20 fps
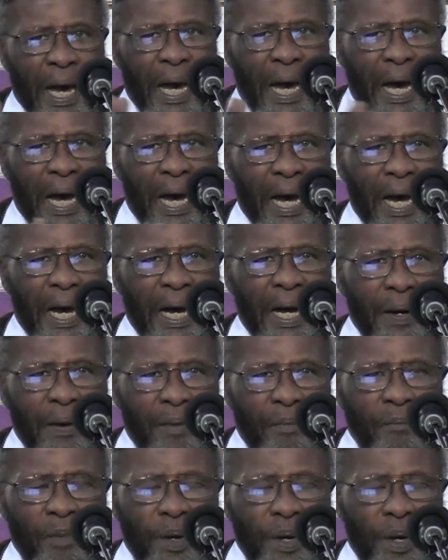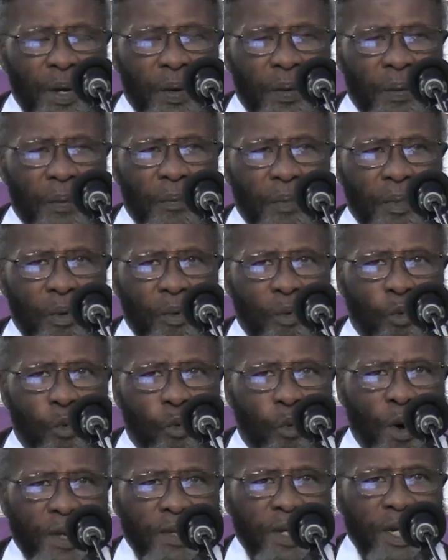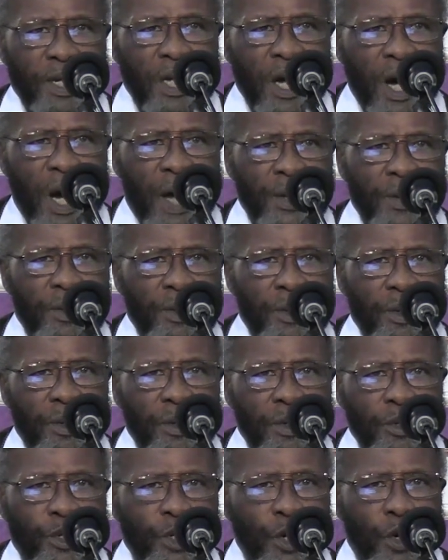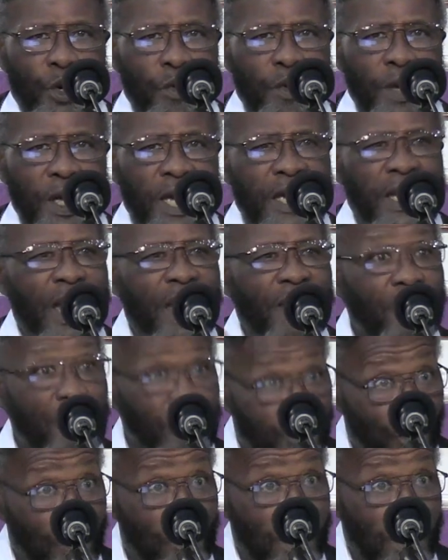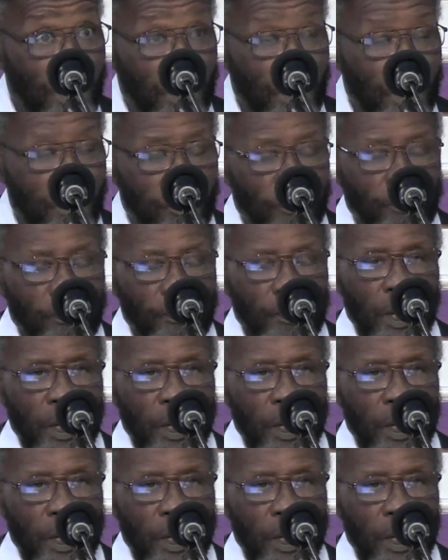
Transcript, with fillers: Uh, what did God do? He gave them dominion.